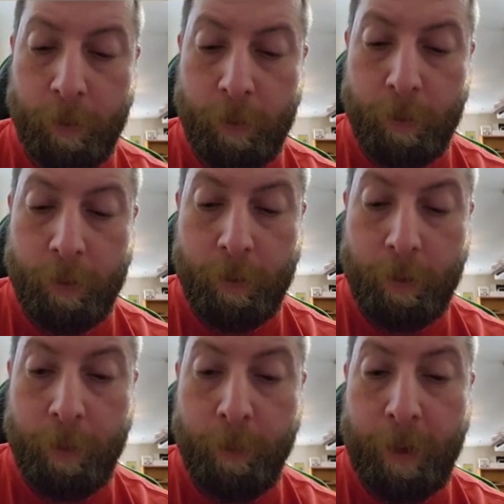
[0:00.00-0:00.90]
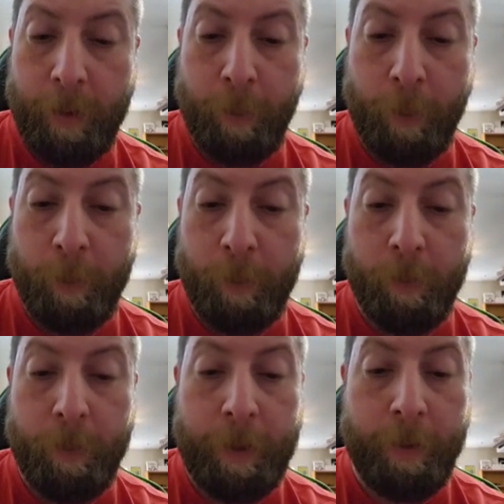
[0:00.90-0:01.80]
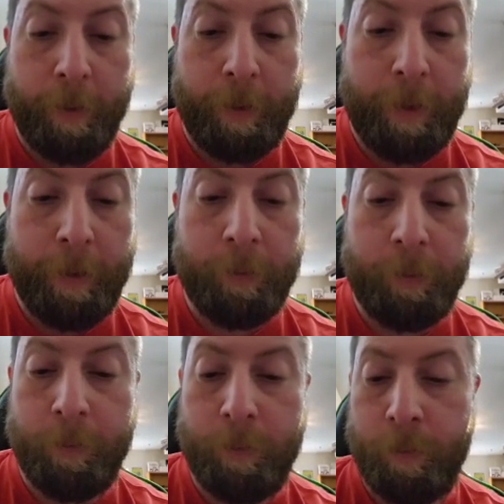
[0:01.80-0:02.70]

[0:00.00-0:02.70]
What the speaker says: Not a bad purple there, guys.